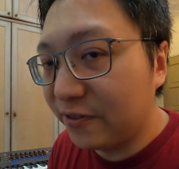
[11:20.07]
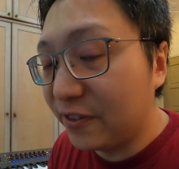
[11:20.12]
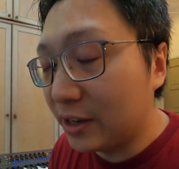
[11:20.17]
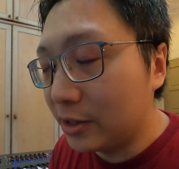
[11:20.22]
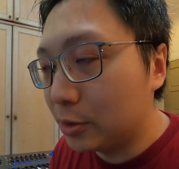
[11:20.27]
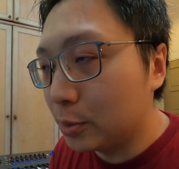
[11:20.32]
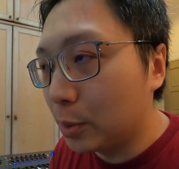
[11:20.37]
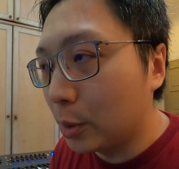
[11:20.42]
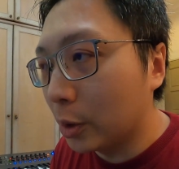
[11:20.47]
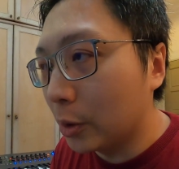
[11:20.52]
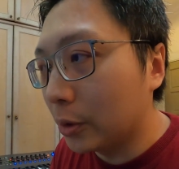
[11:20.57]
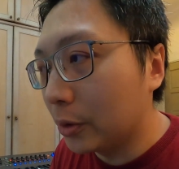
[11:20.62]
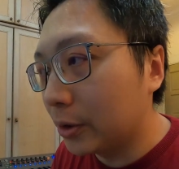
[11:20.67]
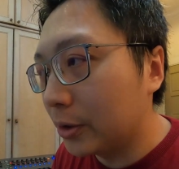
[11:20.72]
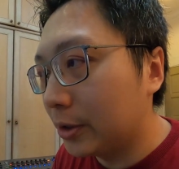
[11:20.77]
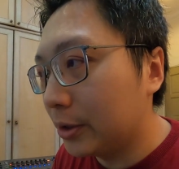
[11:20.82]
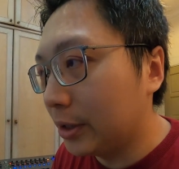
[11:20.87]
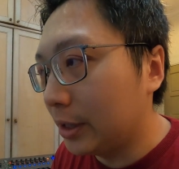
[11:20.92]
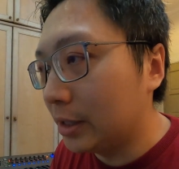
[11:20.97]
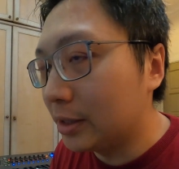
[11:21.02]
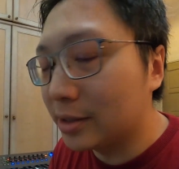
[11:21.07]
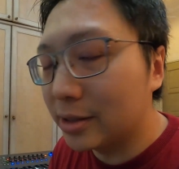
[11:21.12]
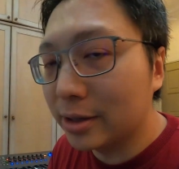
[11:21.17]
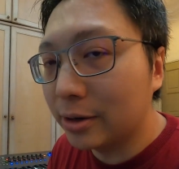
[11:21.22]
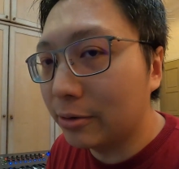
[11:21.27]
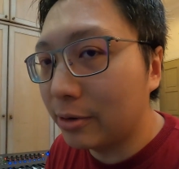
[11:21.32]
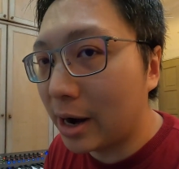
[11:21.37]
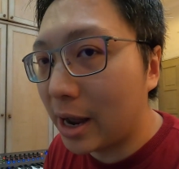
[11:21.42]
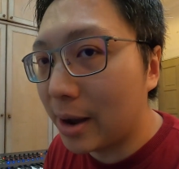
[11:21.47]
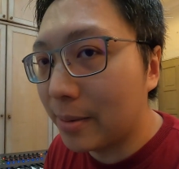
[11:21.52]
Facebook,
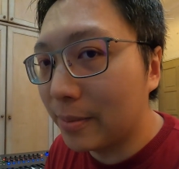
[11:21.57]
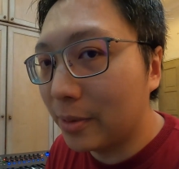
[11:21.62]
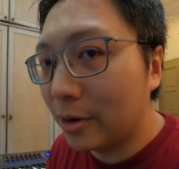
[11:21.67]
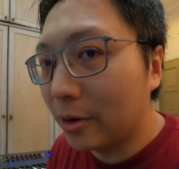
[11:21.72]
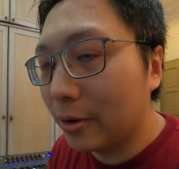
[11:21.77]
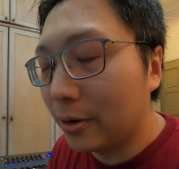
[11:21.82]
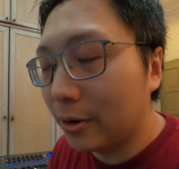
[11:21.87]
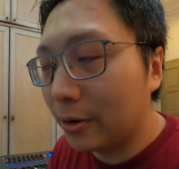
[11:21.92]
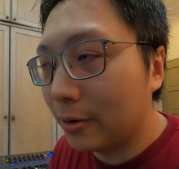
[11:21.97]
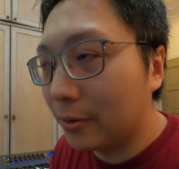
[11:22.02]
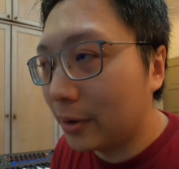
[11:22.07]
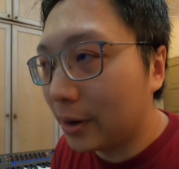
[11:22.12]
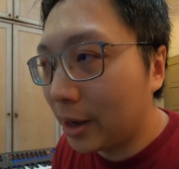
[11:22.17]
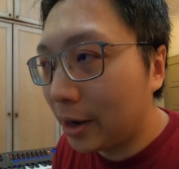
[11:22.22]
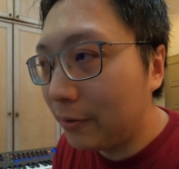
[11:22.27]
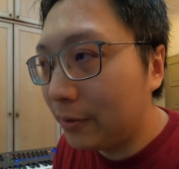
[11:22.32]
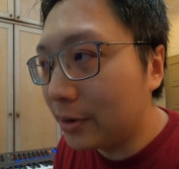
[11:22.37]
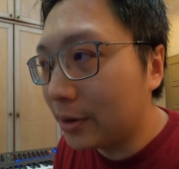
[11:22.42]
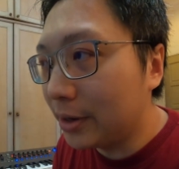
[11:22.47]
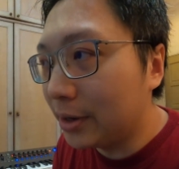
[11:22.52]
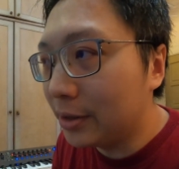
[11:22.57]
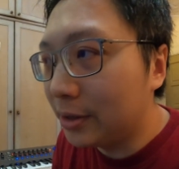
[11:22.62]
Instagram, or whatever.